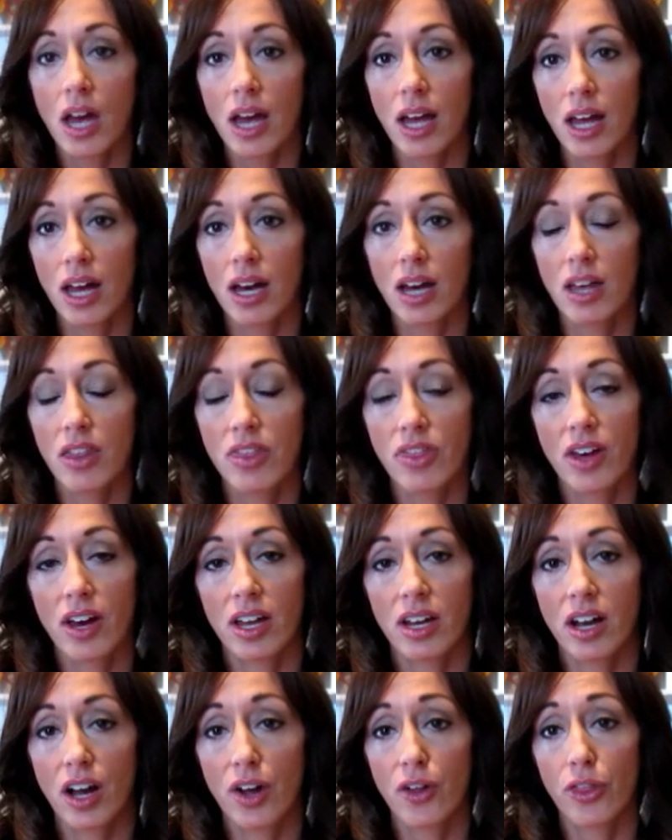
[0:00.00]
And
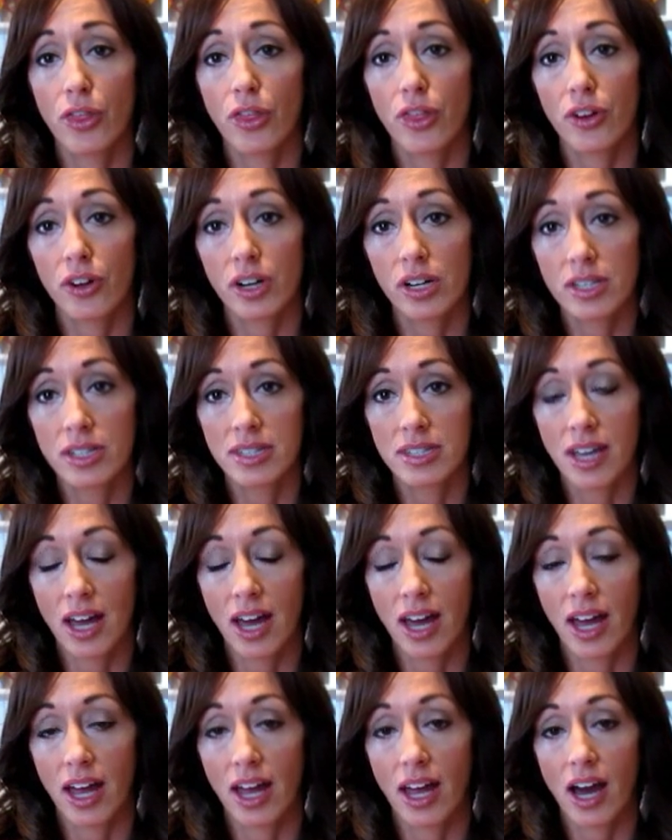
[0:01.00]
then on
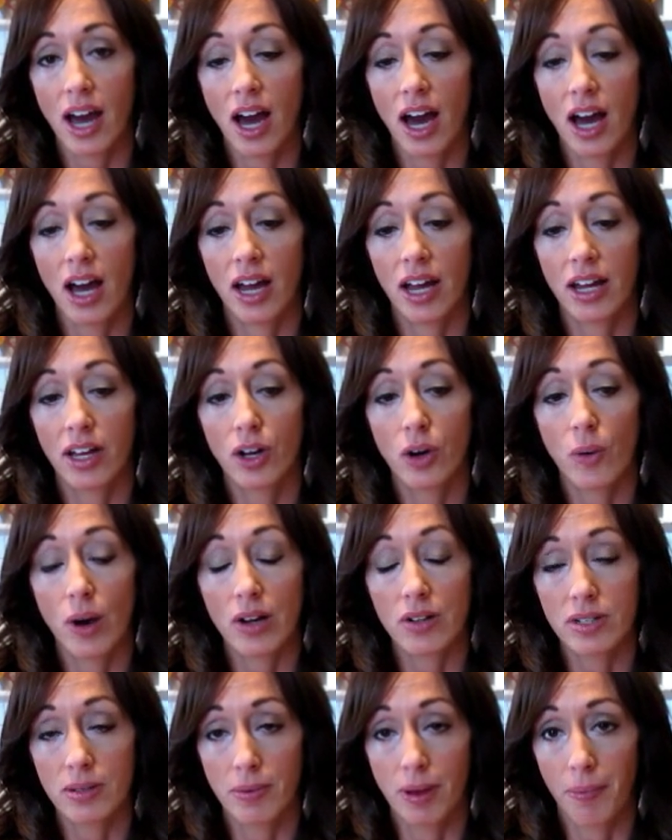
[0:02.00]
Thursday, I go
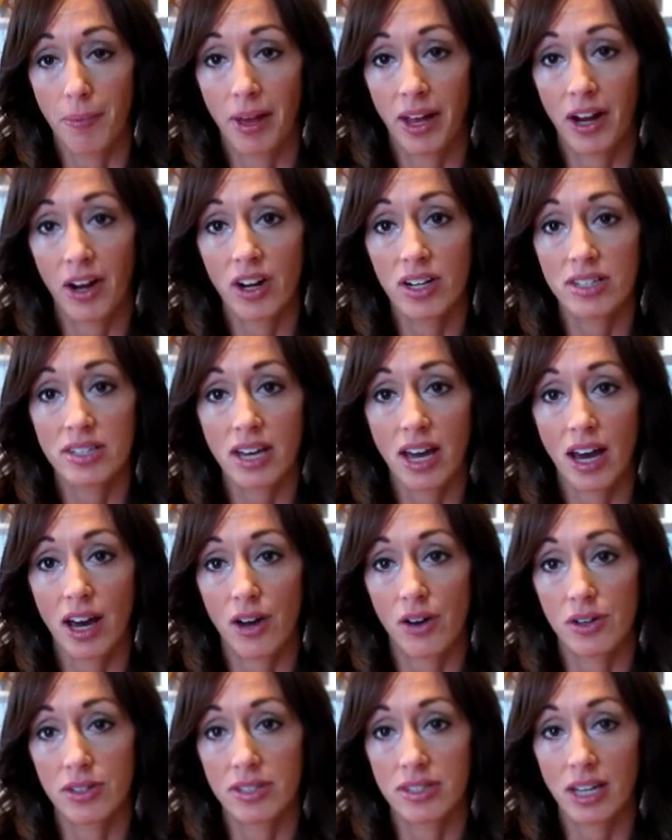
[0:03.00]
out to my parents'
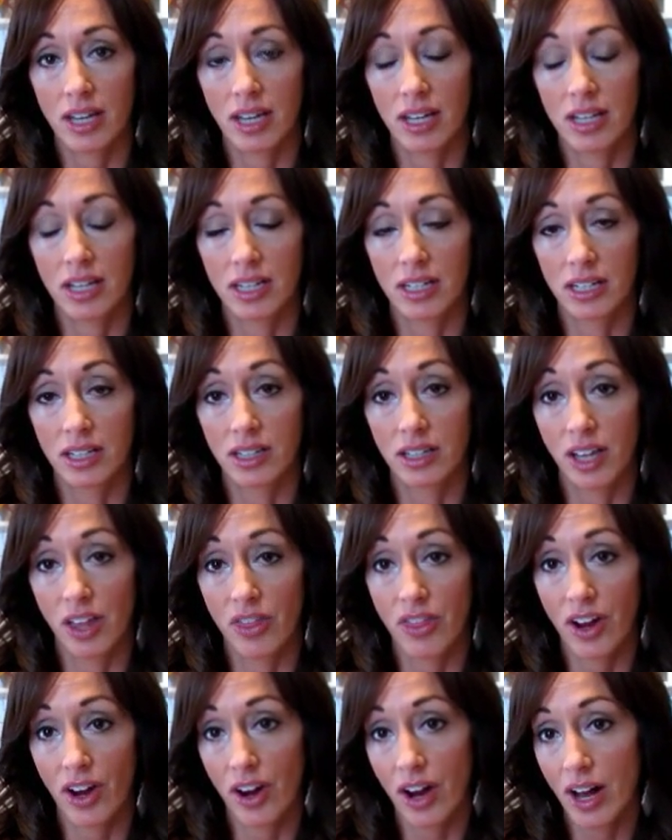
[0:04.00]
house and
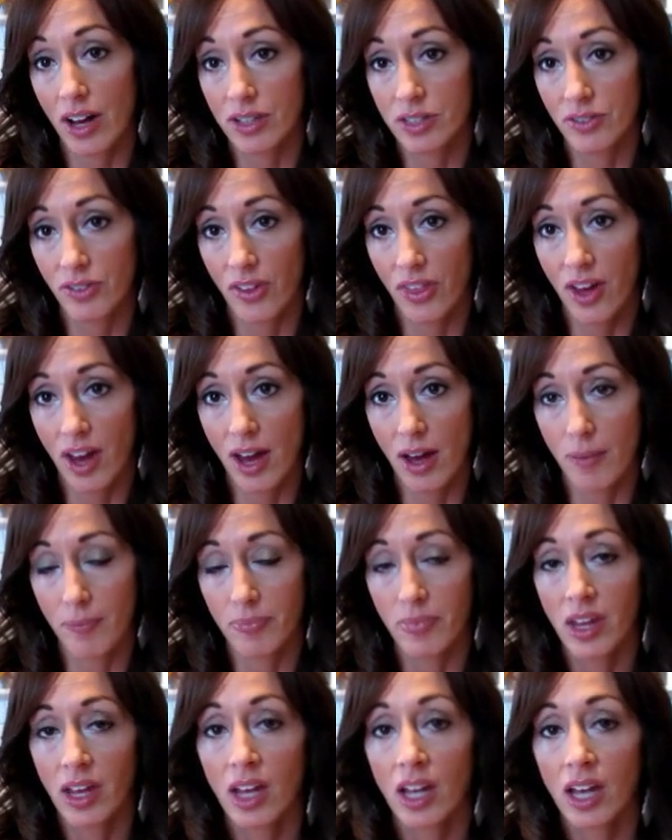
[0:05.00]
clean their house for
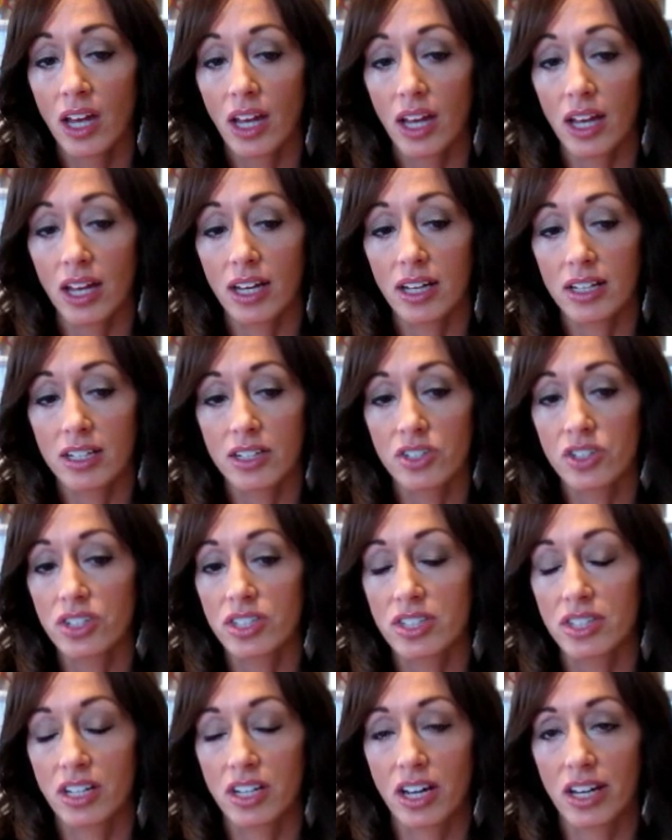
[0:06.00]
them. And it's
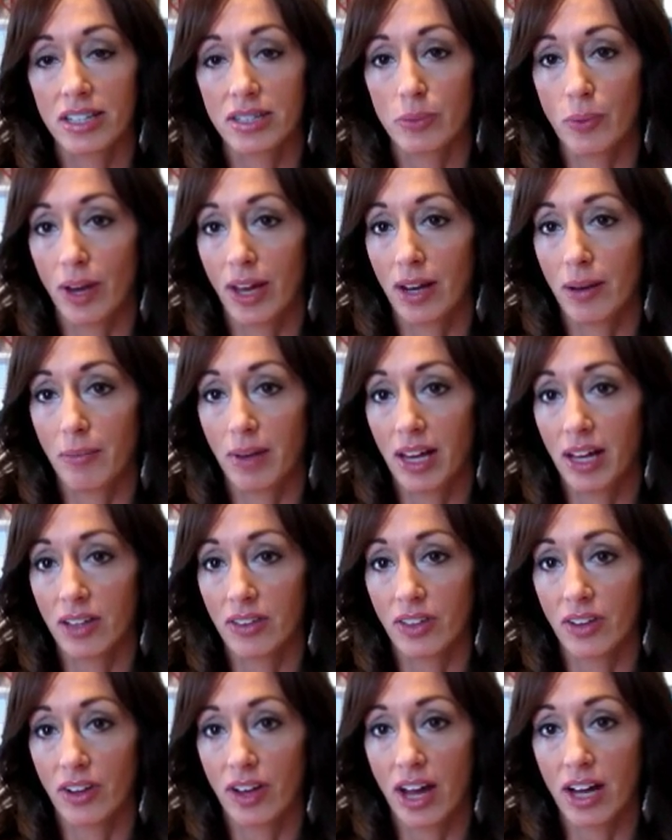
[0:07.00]
just a nice way to make a
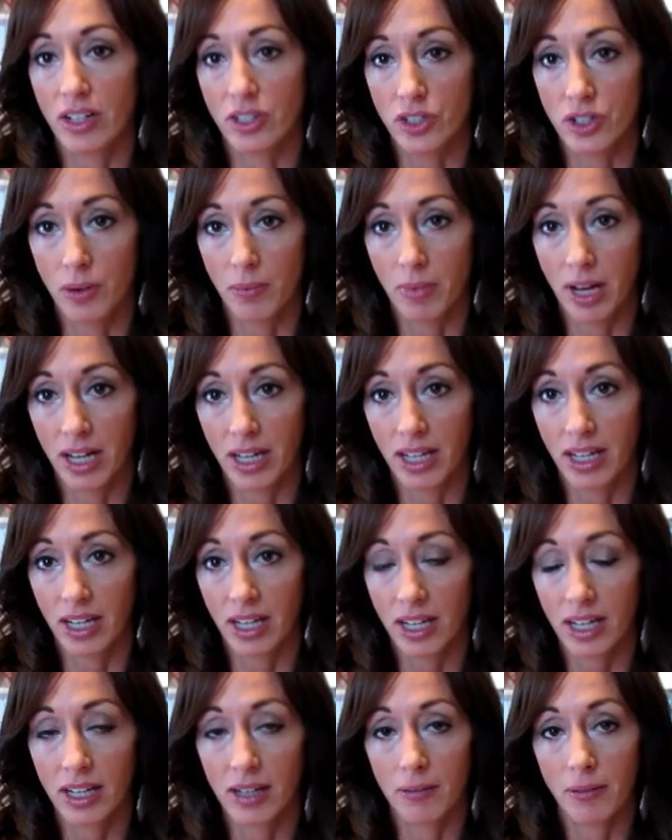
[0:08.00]
little extra
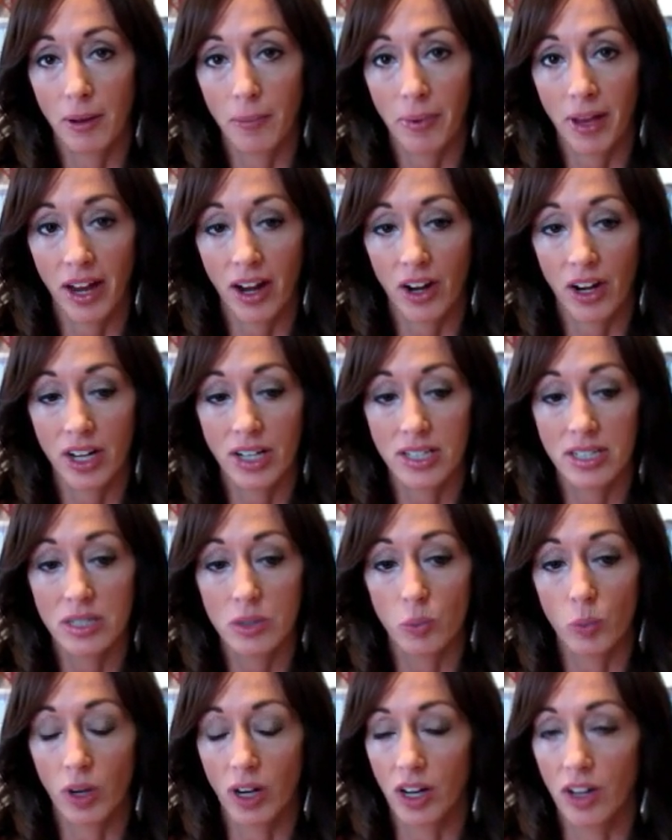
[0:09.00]
money. And my parents
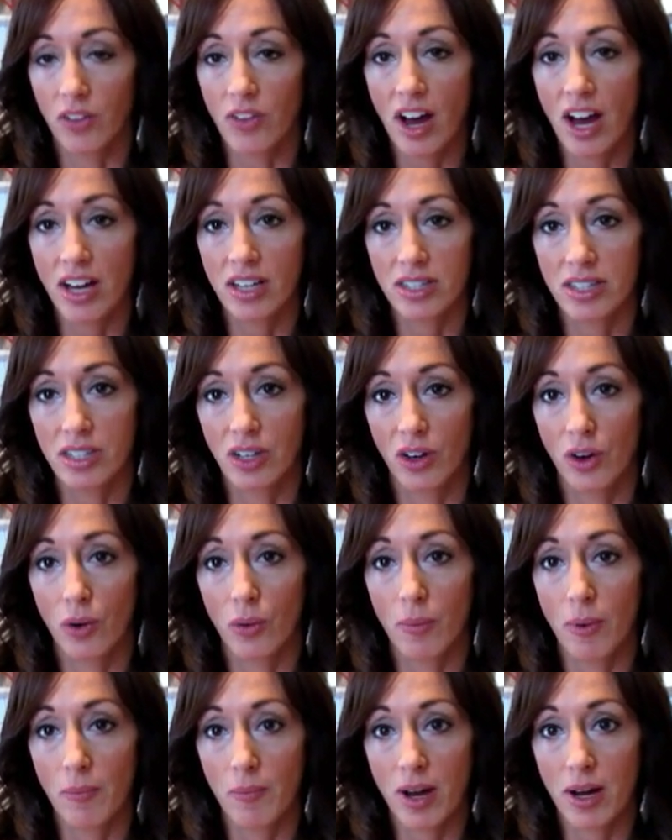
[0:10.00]
work a lot,
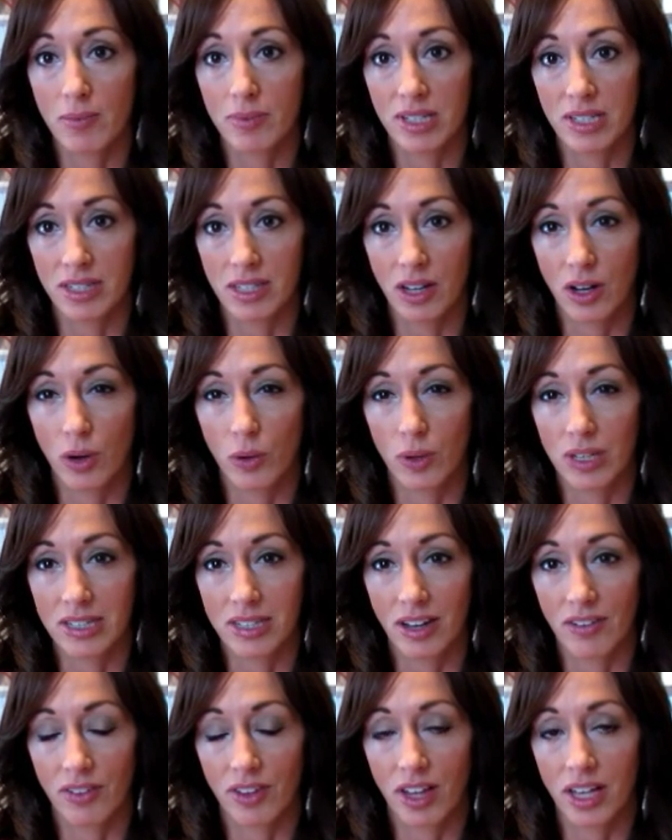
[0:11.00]
so my mom doesn't always
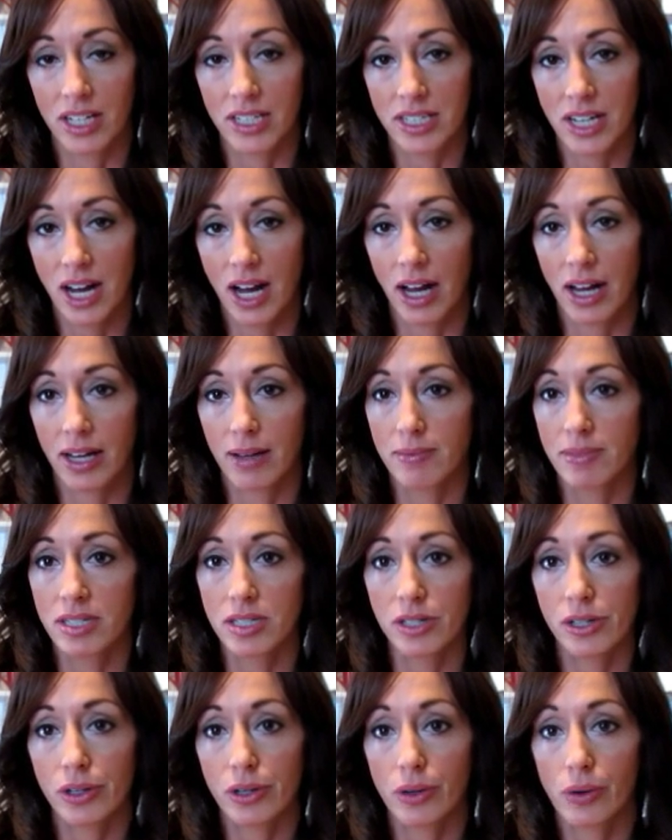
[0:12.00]
have a lot of time
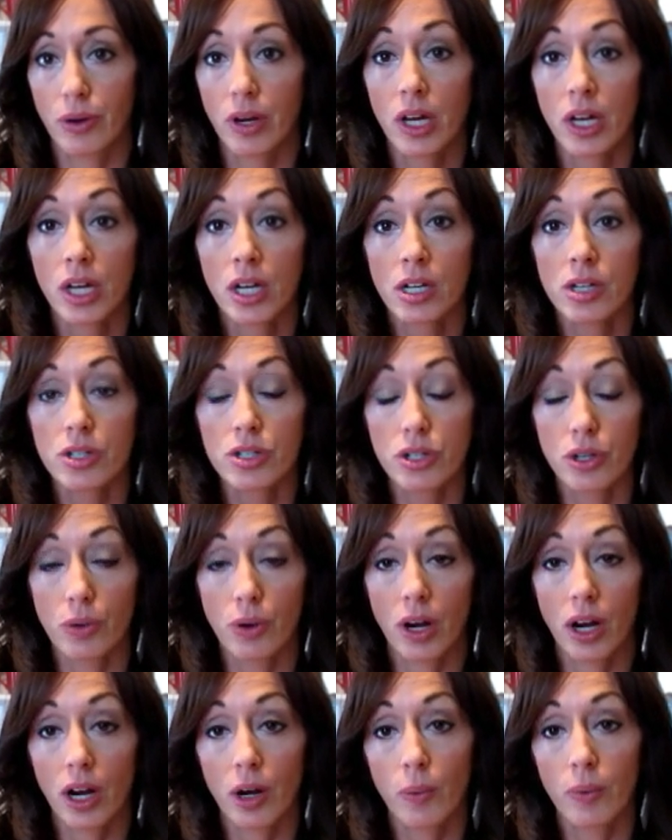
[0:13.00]
to do
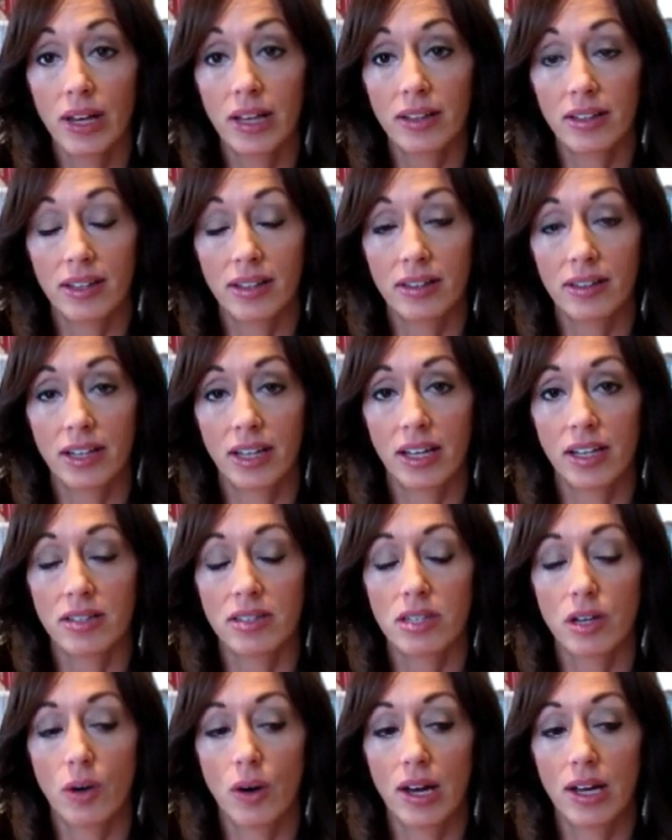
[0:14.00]
her weekly cleaning,
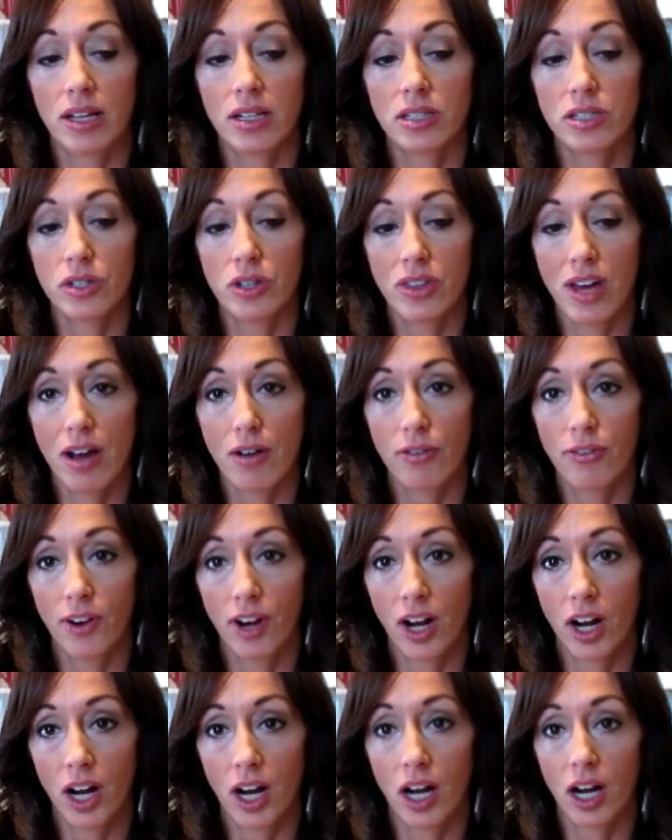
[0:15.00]
so I do that for
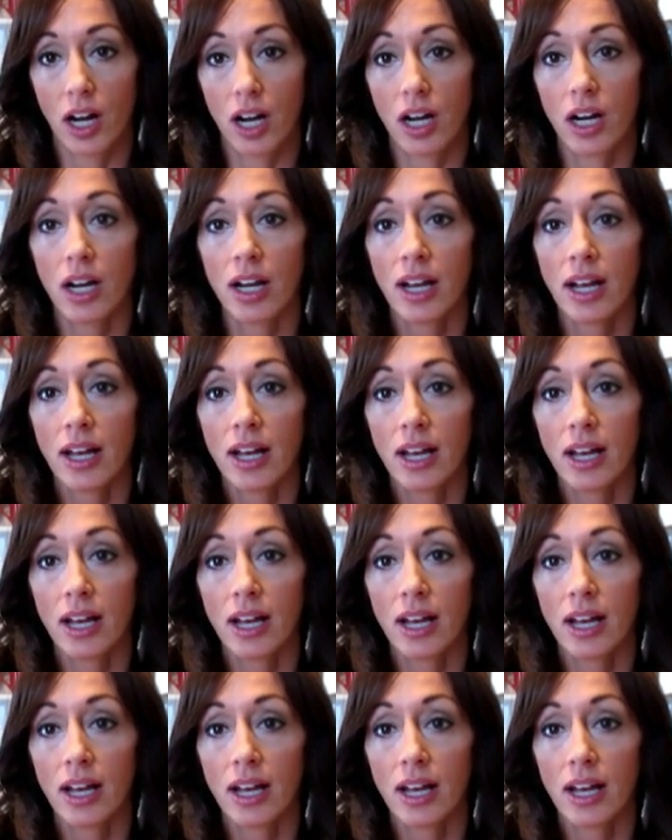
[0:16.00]
her.